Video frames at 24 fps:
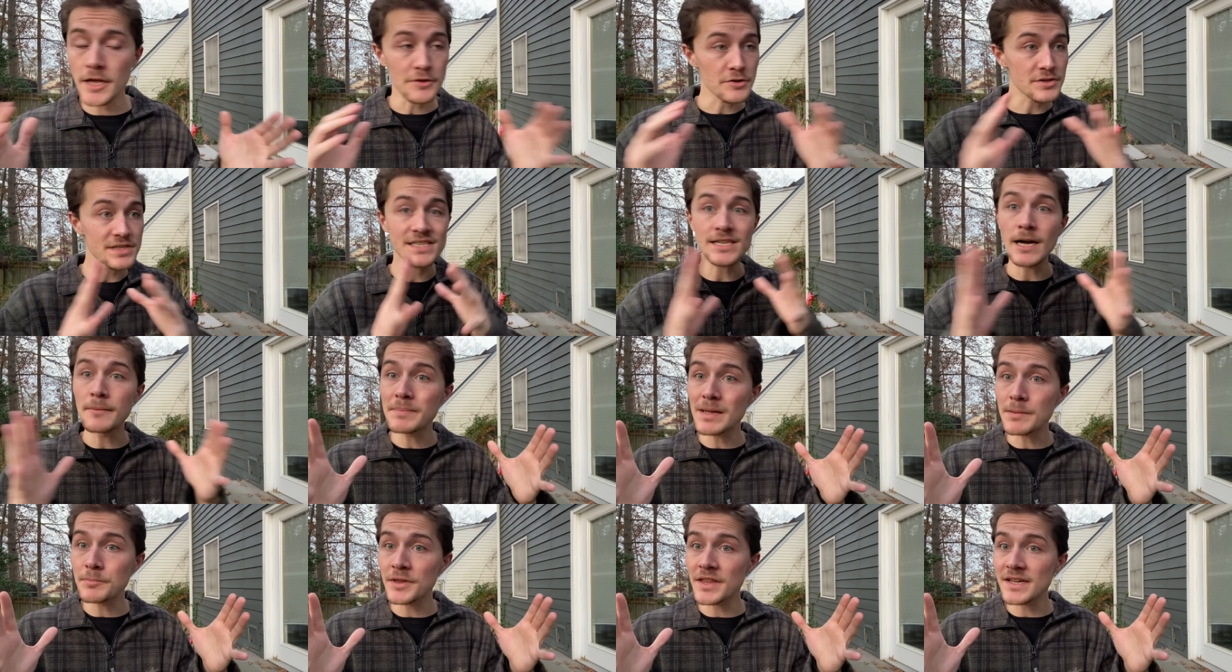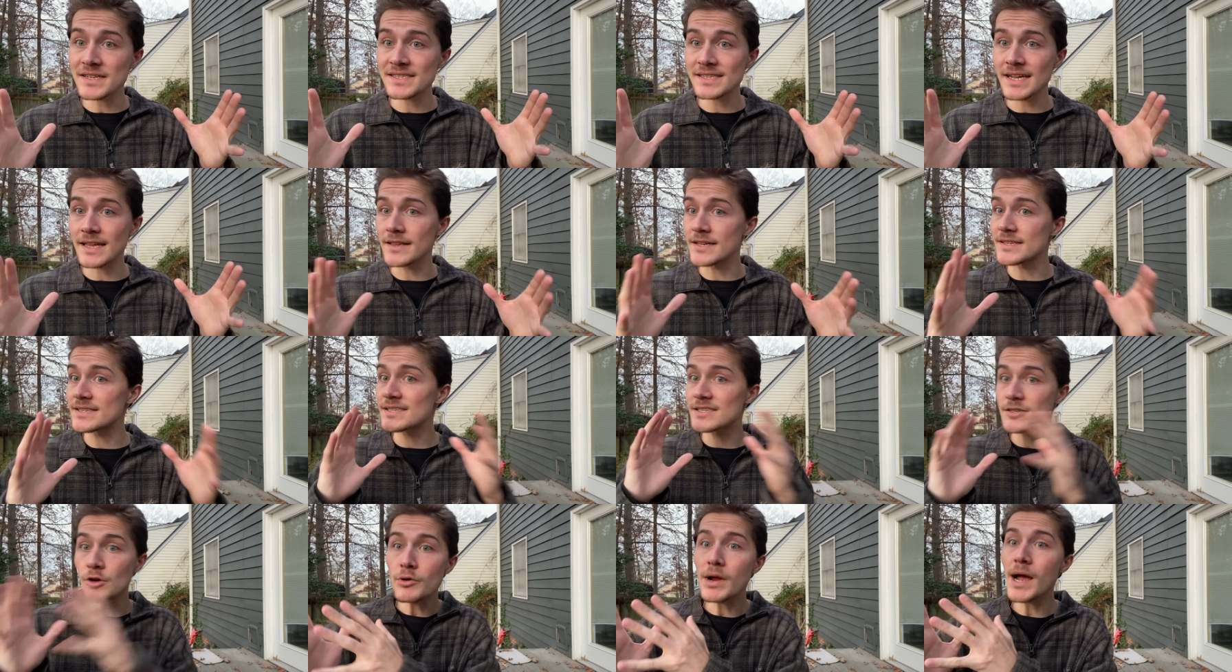There's some people that say they
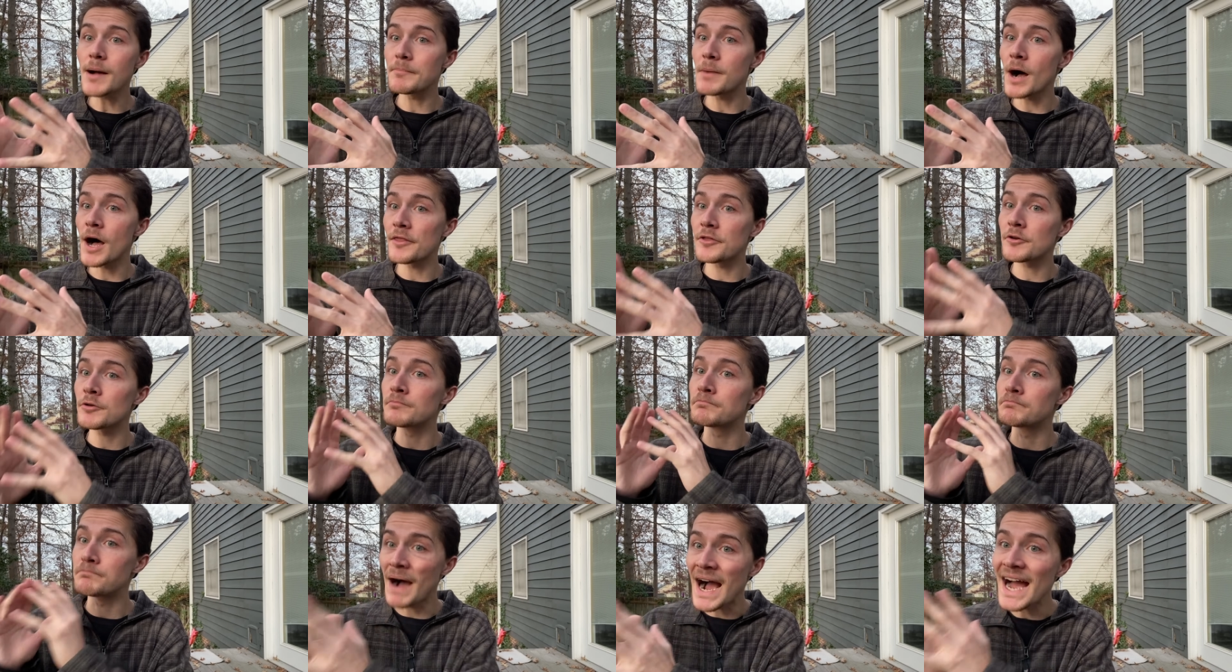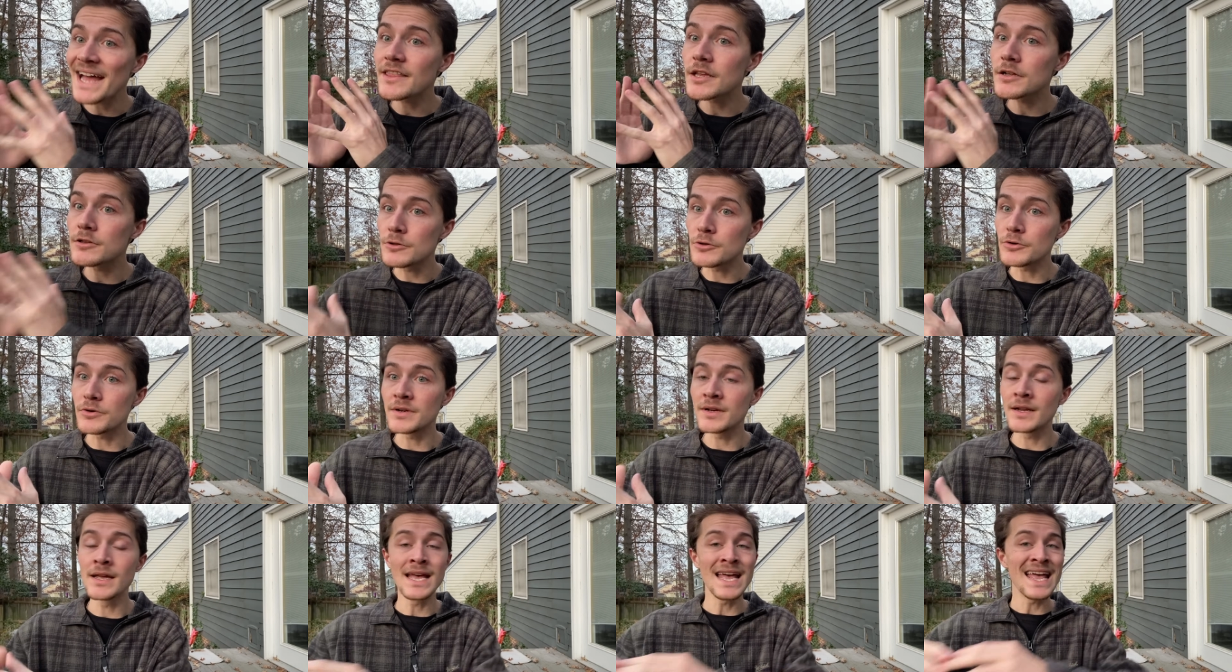still get bothered by the
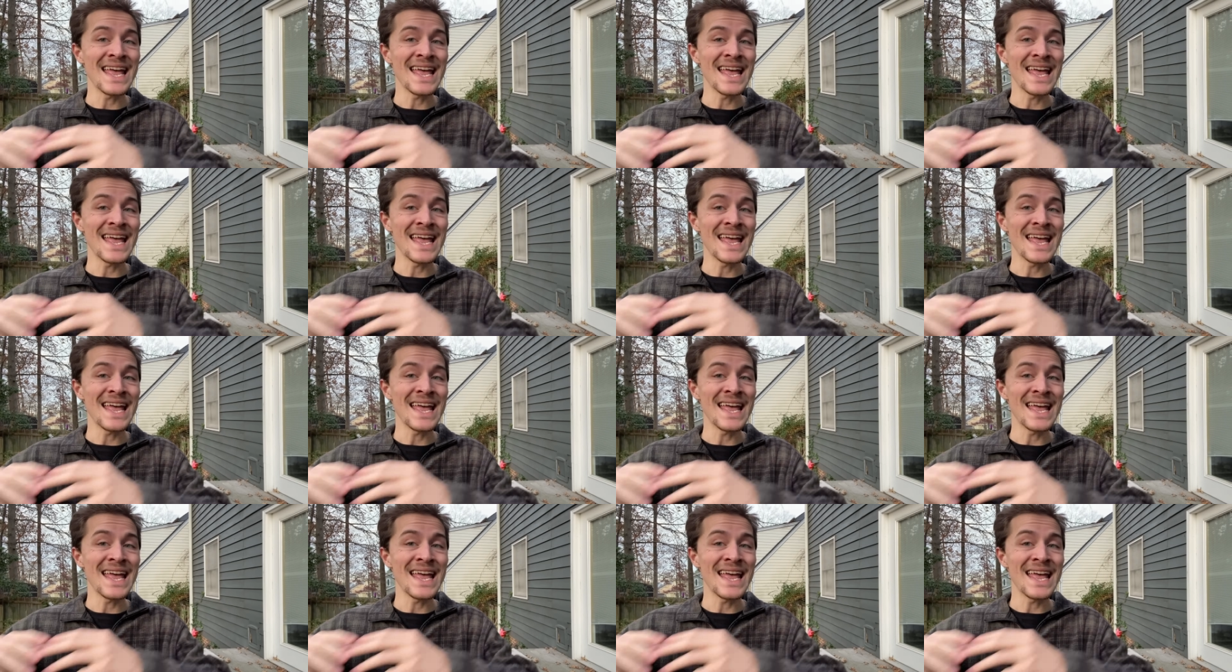gluten